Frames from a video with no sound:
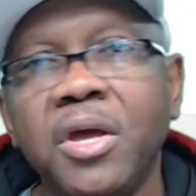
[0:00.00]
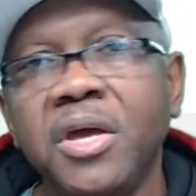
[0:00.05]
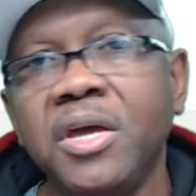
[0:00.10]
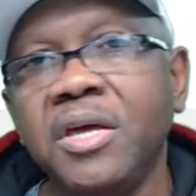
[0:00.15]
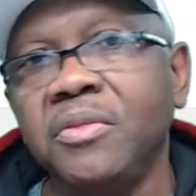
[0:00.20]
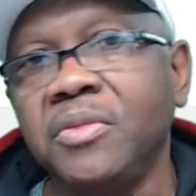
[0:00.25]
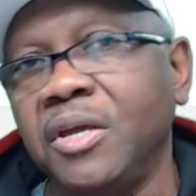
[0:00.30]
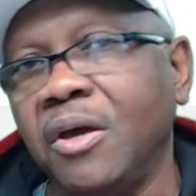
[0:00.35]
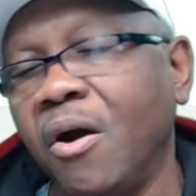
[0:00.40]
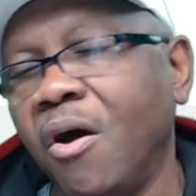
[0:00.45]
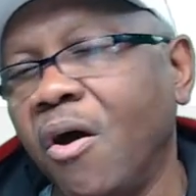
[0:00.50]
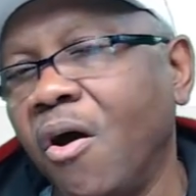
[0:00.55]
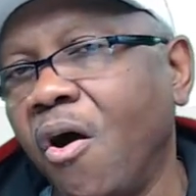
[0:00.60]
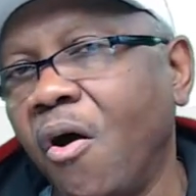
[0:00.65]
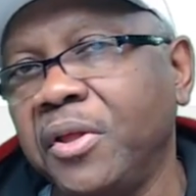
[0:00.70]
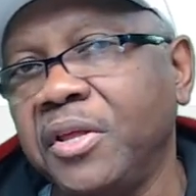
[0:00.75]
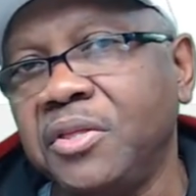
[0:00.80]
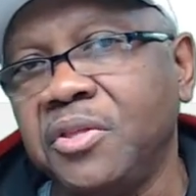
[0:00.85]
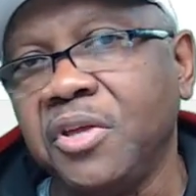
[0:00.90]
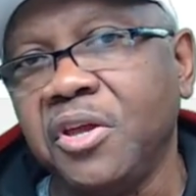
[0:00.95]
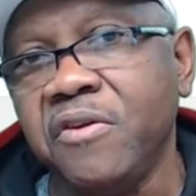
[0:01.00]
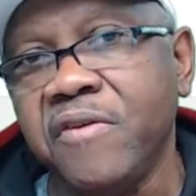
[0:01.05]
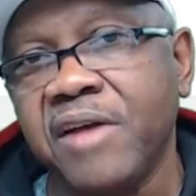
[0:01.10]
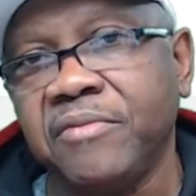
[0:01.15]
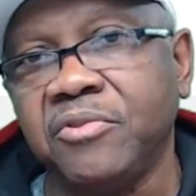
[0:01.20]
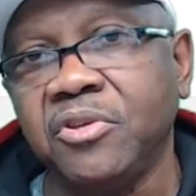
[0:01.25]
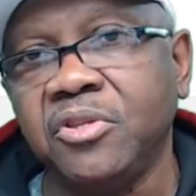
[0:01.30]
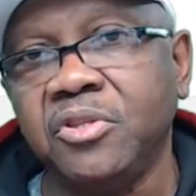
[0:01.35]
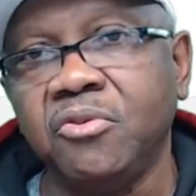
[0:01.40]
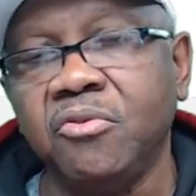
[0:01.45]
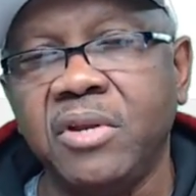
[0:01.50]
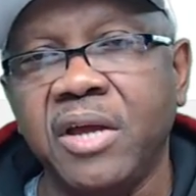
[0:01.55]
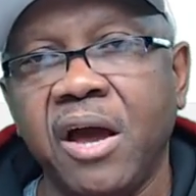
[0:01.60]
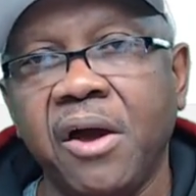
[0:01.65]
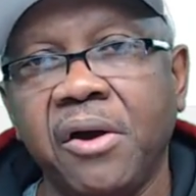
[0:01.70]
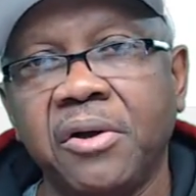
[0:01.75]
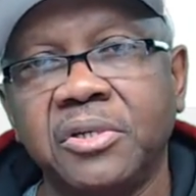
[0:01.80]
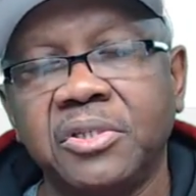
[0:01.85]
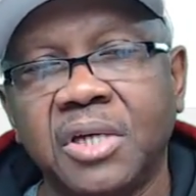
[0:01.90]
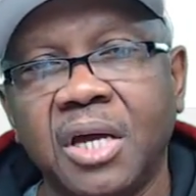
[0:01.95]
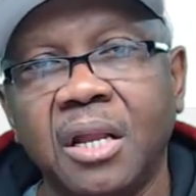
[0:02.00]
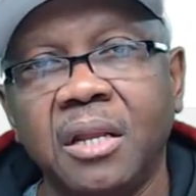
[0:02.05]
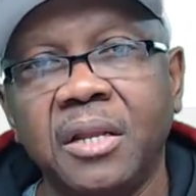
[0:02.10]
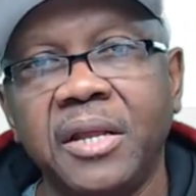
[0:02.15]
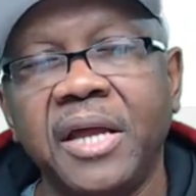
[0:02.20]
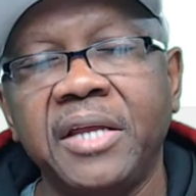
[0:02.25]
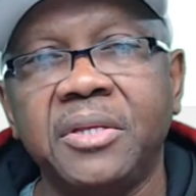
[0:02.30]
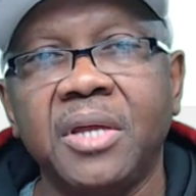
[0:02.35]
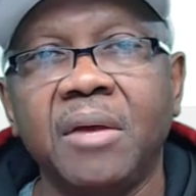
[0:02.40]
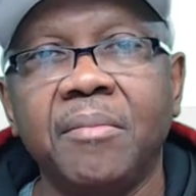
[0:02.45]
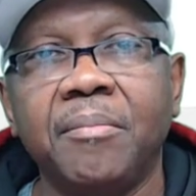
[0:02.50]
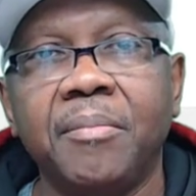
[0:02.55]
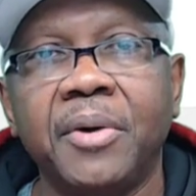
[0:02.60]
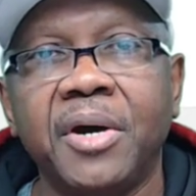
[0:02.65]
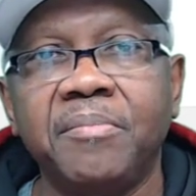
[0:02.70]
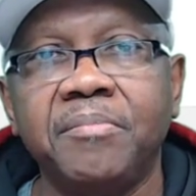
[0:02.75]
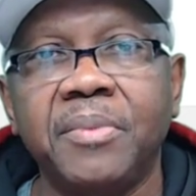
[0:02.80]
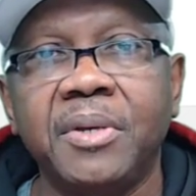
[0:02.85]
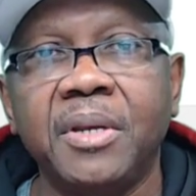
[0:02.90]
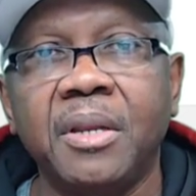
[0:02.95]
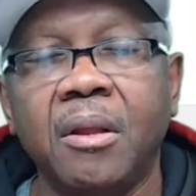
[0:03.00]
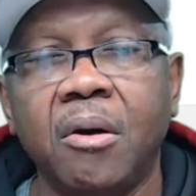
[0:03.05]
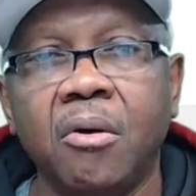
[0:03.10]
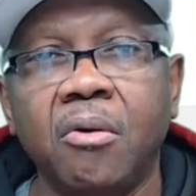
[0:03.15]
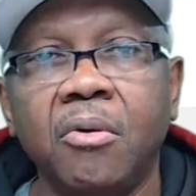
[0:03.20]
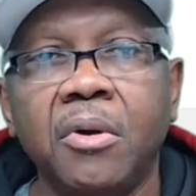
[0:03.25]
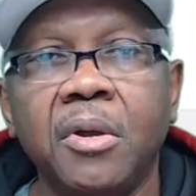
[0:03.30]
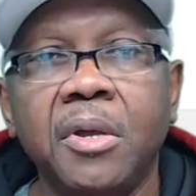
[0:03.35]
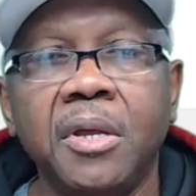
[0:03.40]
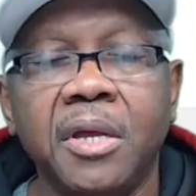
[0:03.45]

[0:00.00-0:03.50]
The only thing you have to do now is click that button below